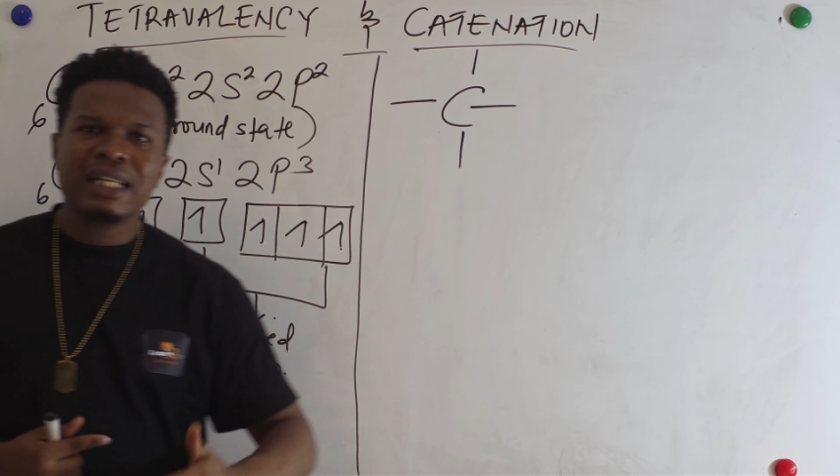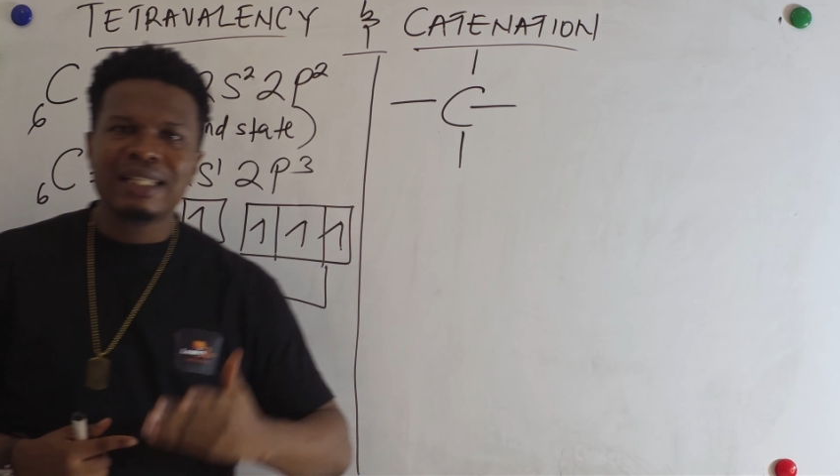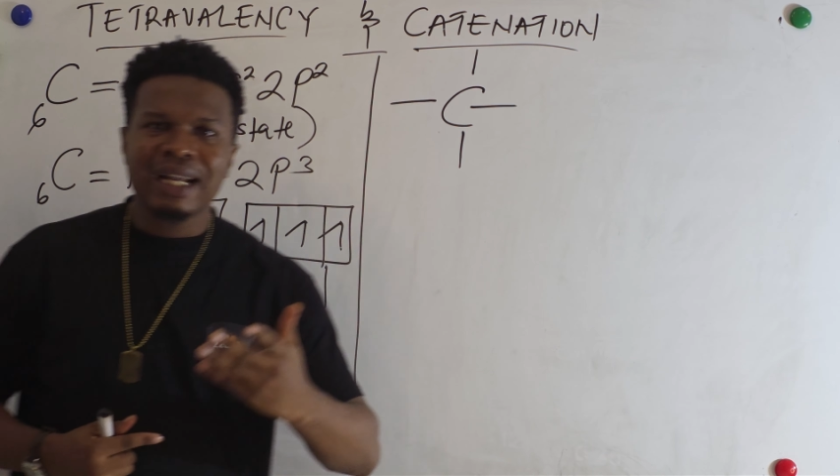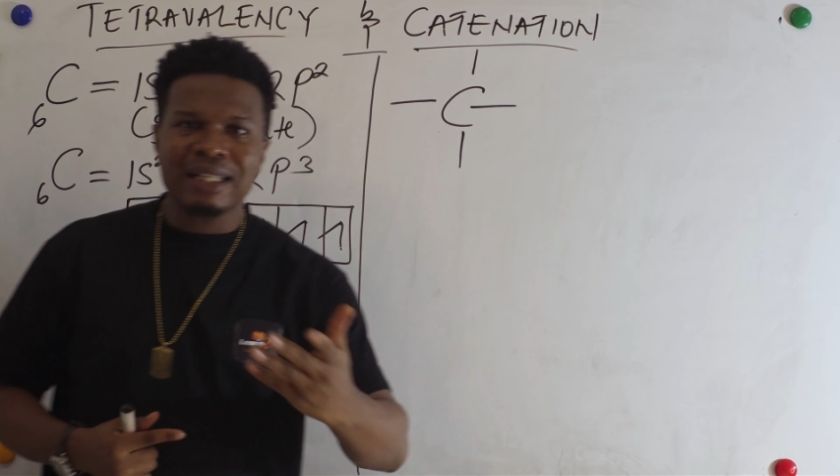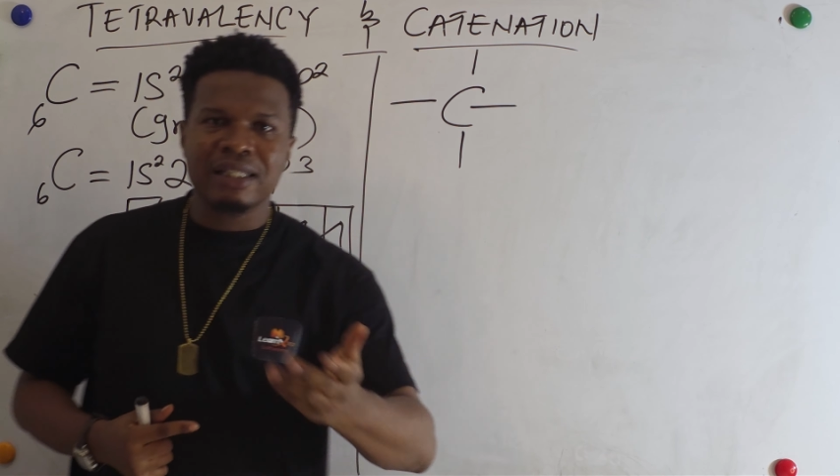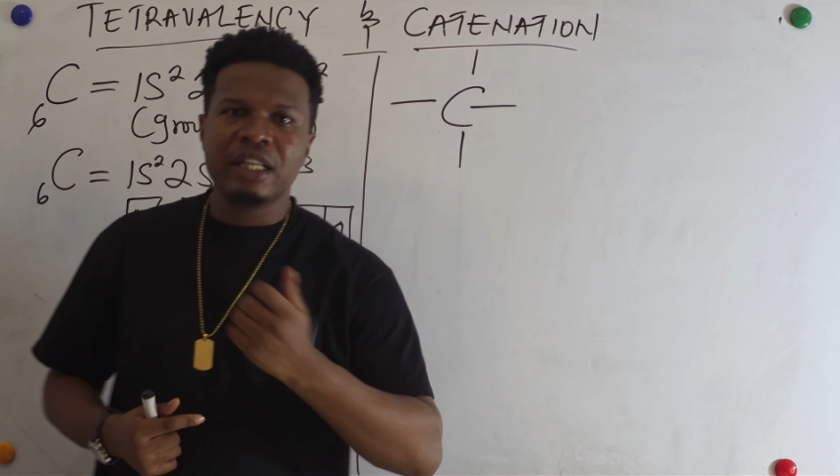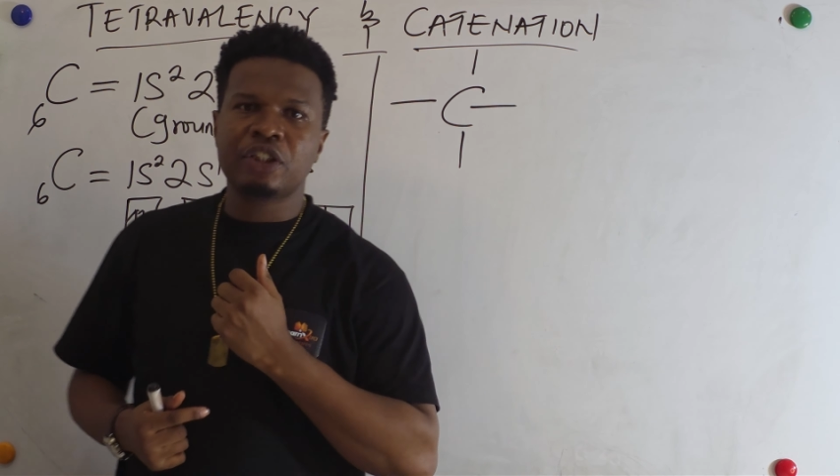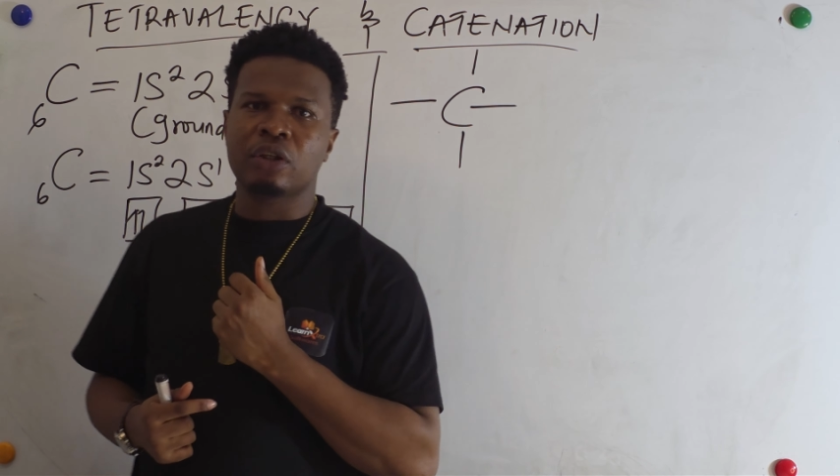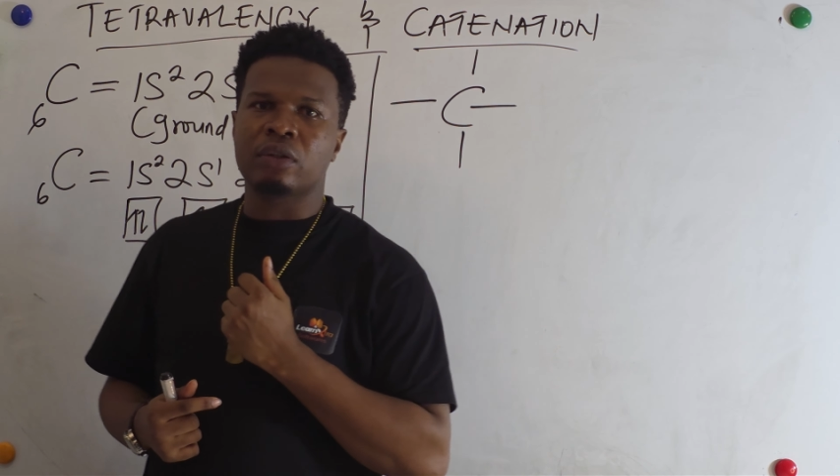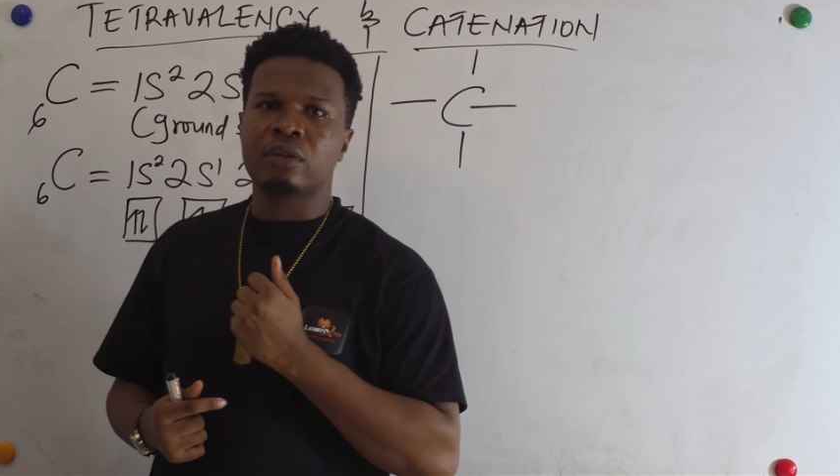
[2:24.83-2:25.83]
is
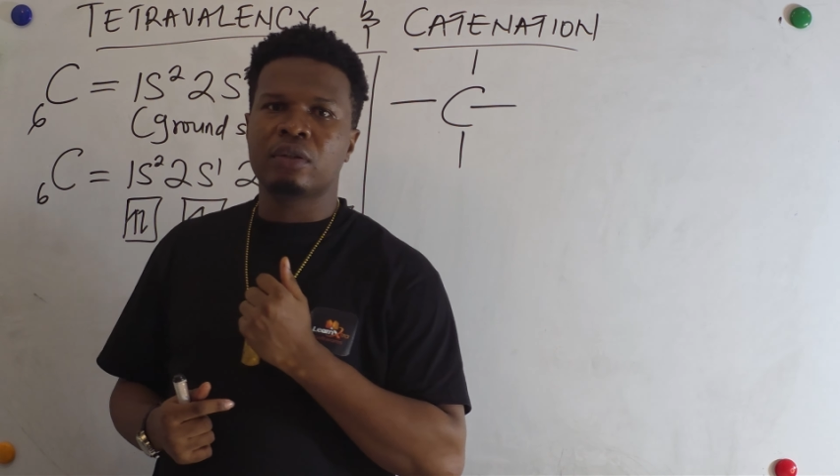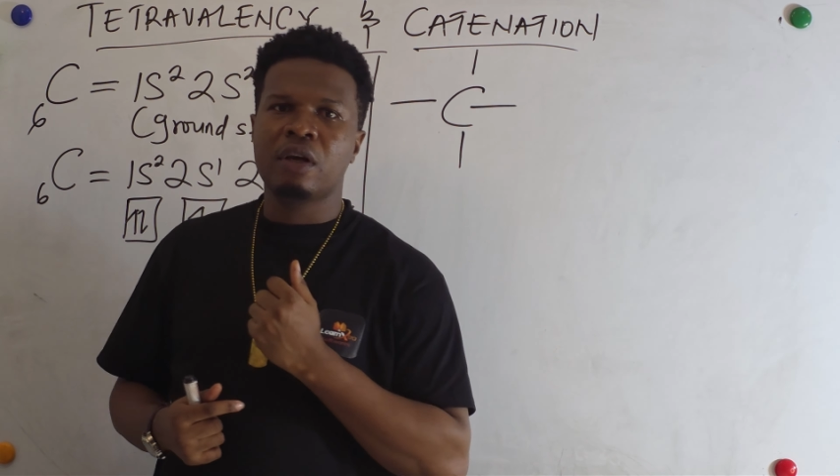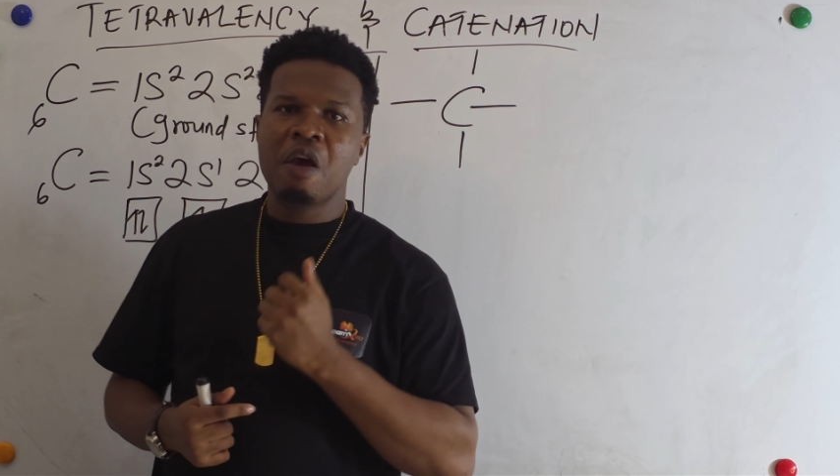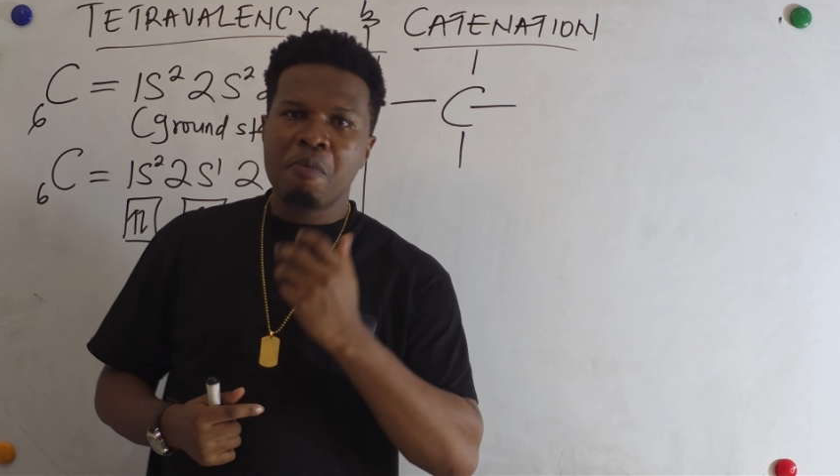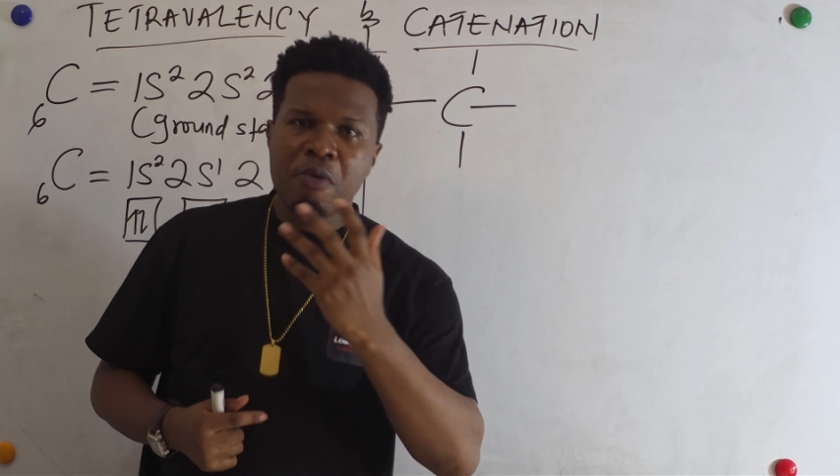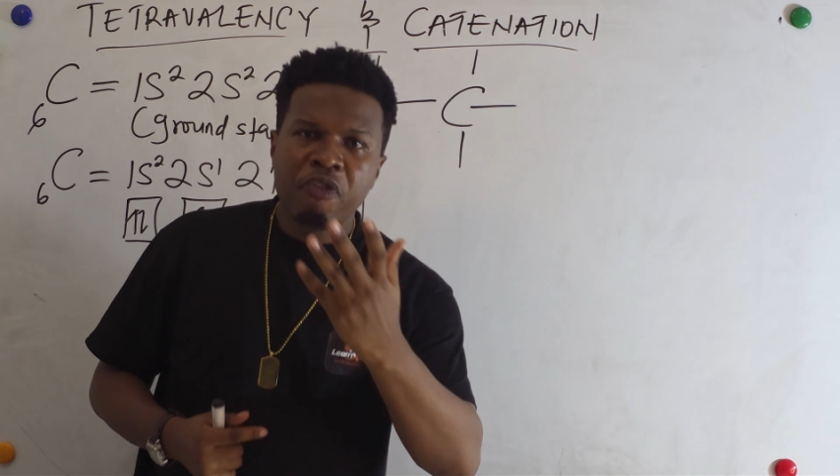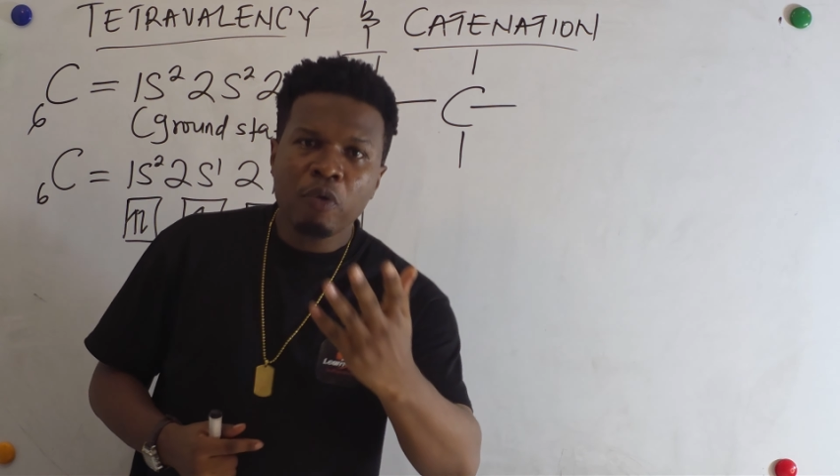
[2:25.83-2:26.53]
catenation? Before